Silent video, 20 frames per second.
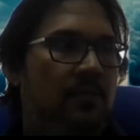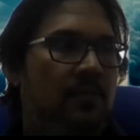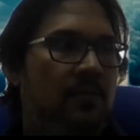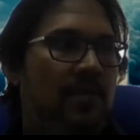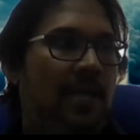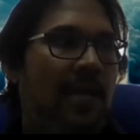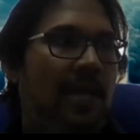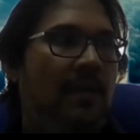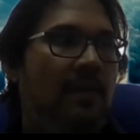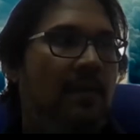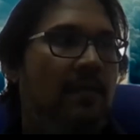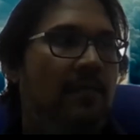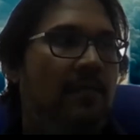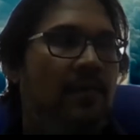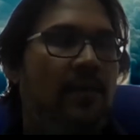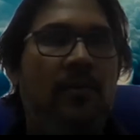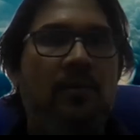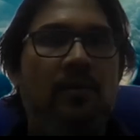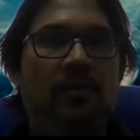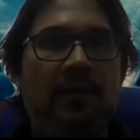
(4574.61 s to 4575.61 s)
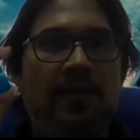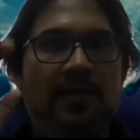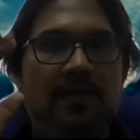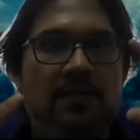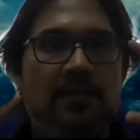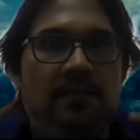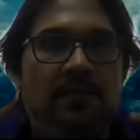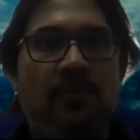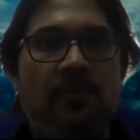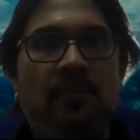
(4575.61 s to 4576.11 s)
like video
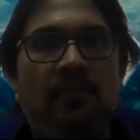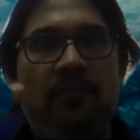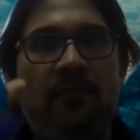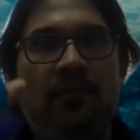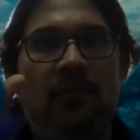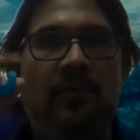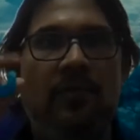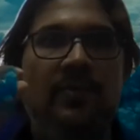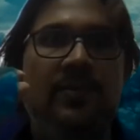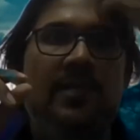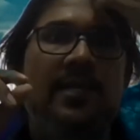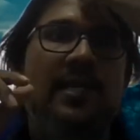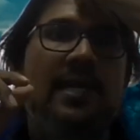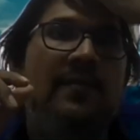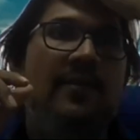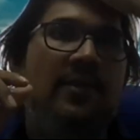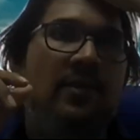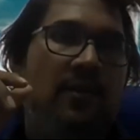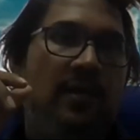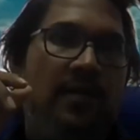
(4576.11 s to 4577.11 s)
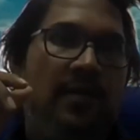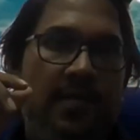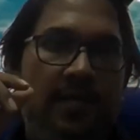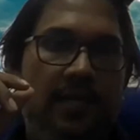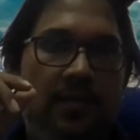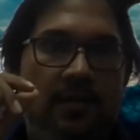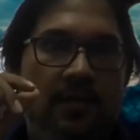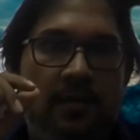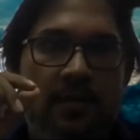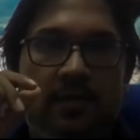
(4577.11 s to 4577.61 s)
based portfolios you can have it on
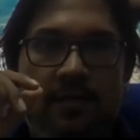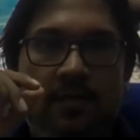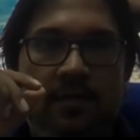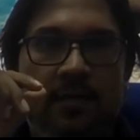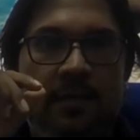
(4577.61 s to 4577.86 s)
tiktok